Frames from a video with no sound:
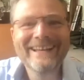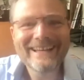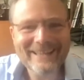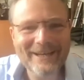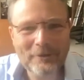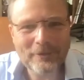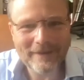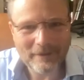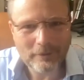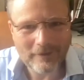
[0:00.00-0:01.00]
you know,
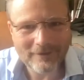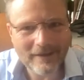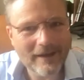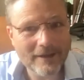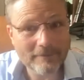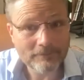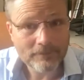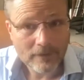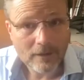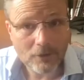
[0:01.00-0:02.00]
that, that um,
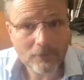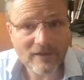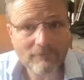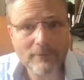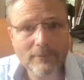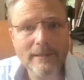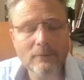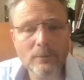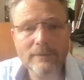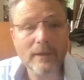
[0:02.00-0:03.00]
goes everywhere
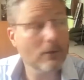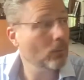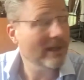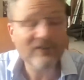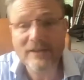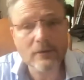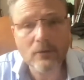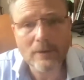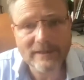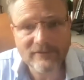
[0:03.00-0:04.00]
with her. And we still
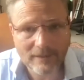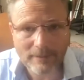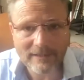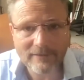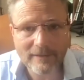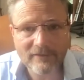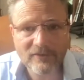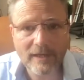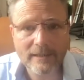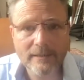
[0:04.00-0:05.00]
call it DB to this
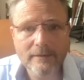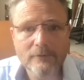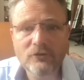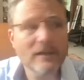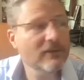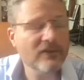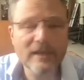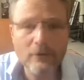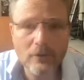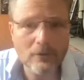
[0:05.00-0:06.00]
day. She'll
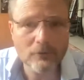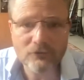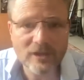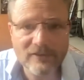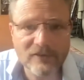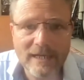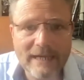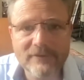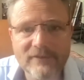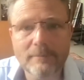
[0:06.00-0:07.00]
still call, she'll still have
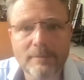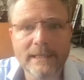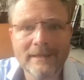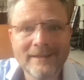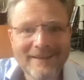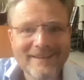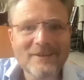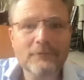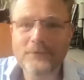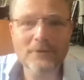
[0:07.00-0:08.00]
a DB
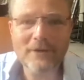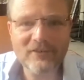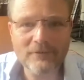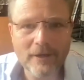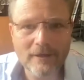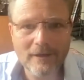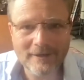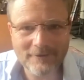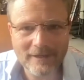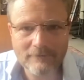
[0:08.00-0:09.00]
for the rest of her
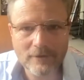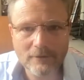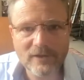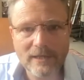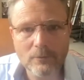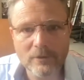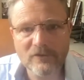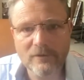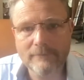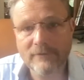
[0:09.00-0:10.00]
life, I have no doubt
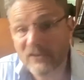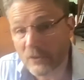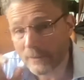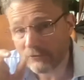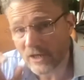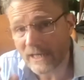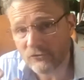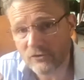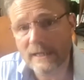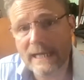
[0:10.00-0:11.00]
whatsoever. So we
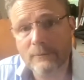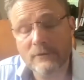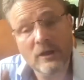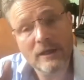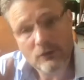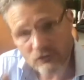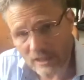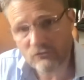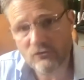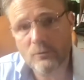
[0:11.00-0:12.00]
changed the language,
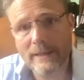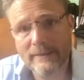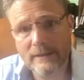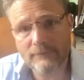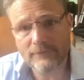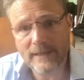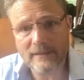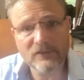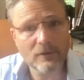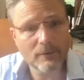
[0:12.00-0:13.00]
changed the way that it
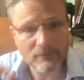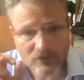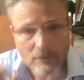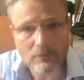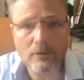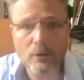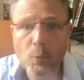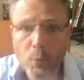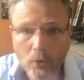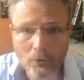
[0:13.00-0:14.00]
felt. So it was no longer
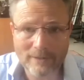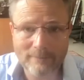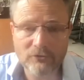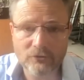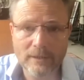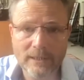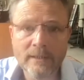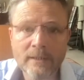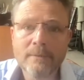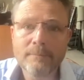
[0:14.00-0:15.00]
war imagery,
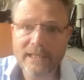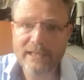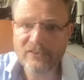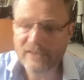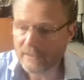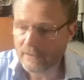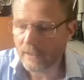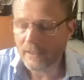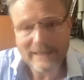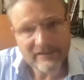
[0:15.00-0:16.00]
but instead,
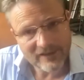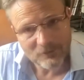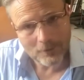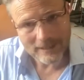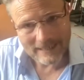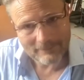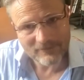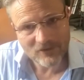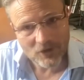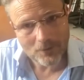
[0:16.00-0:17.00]
like, this is what
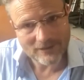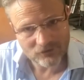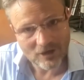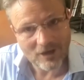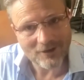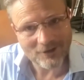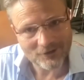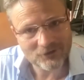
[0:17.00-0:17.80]
keeps you in charge,